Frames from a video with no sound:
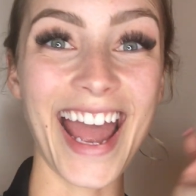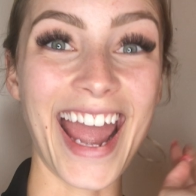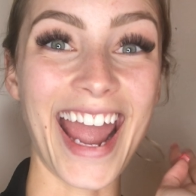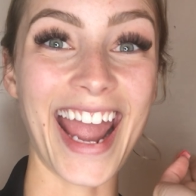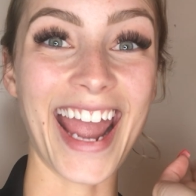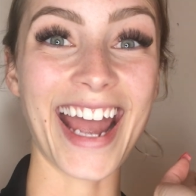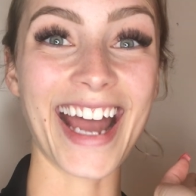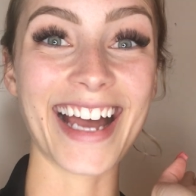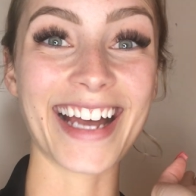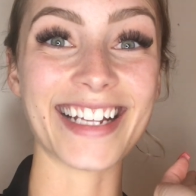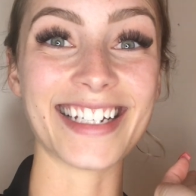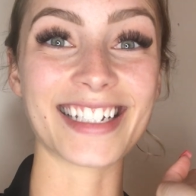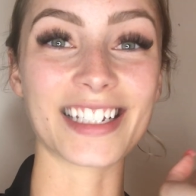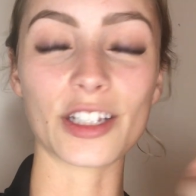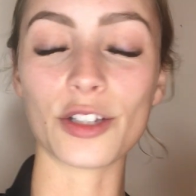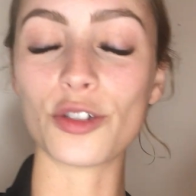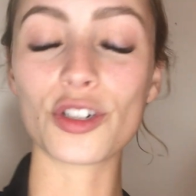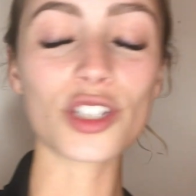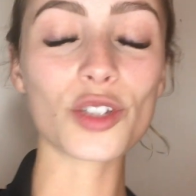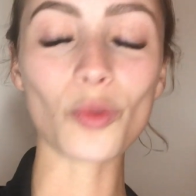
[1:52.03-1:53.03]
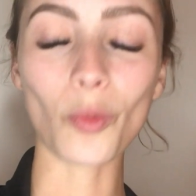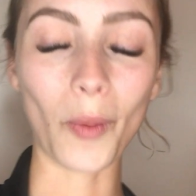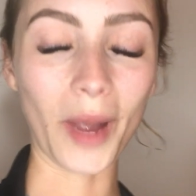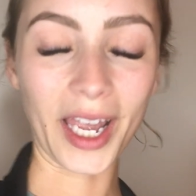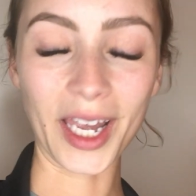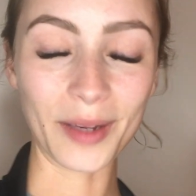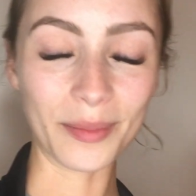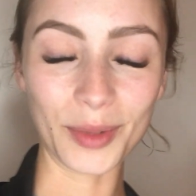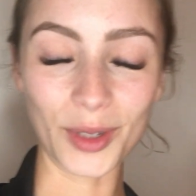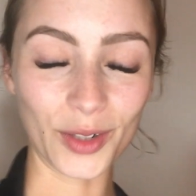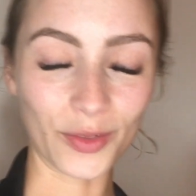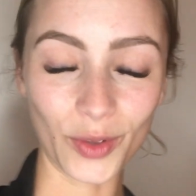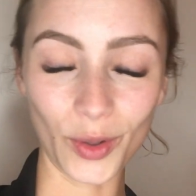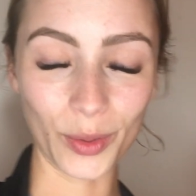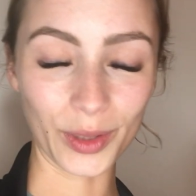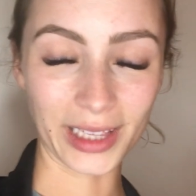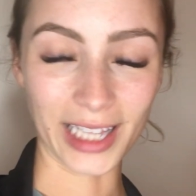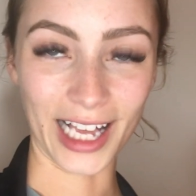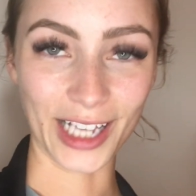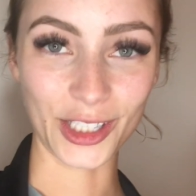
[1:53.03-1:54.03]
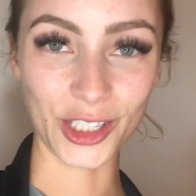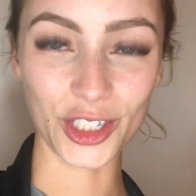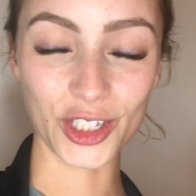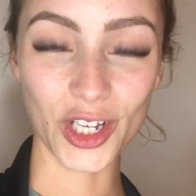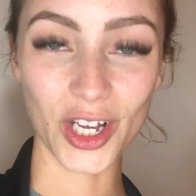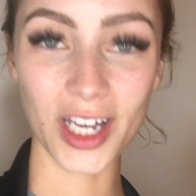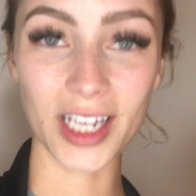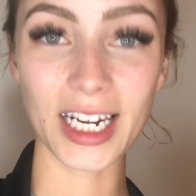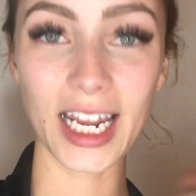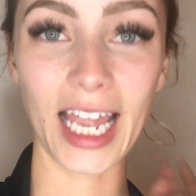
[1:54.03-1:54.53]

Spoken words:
and you just wake up beautiful with lashes on,